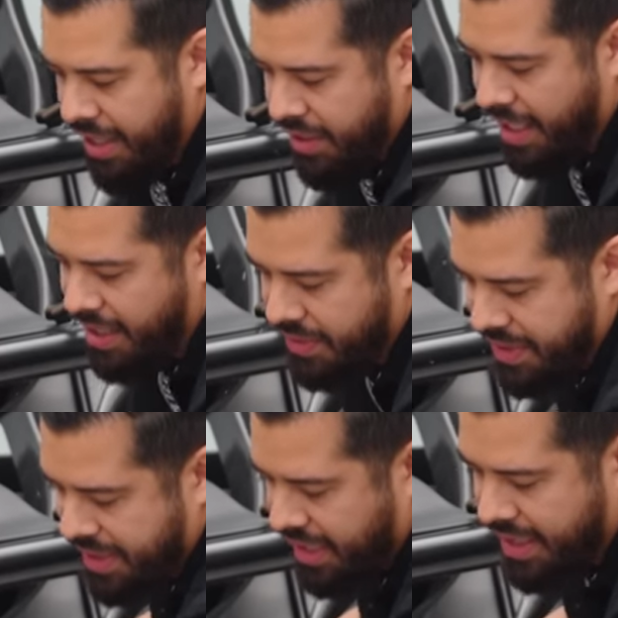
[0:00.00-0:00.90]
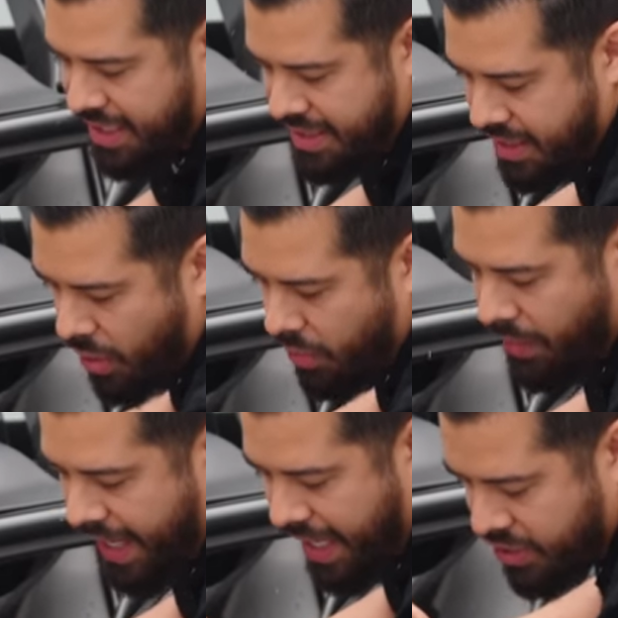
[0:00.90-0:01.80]
And you guys will see that
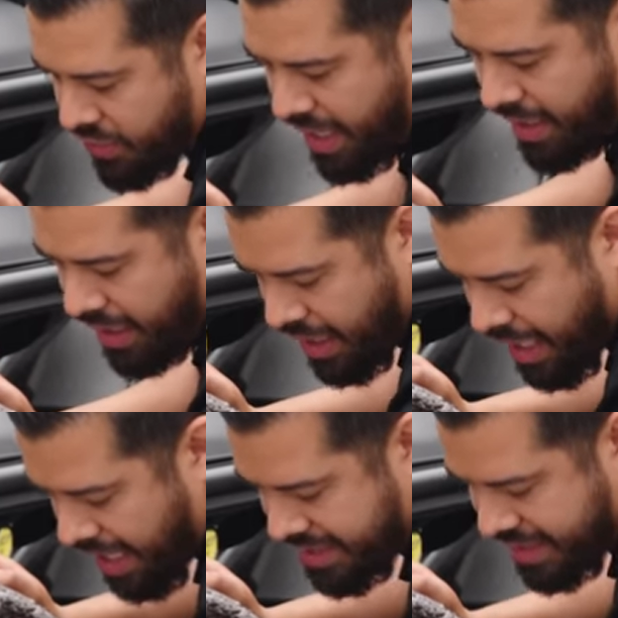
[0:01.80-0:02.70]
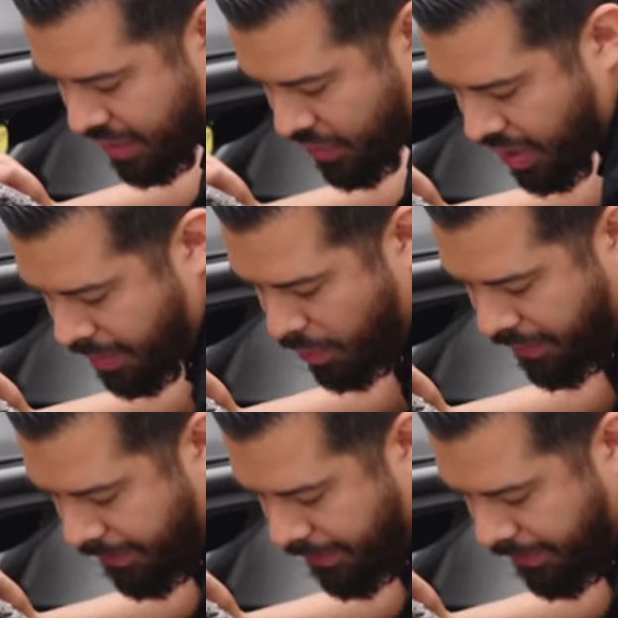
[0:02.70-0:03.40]
Total Extract has an incredible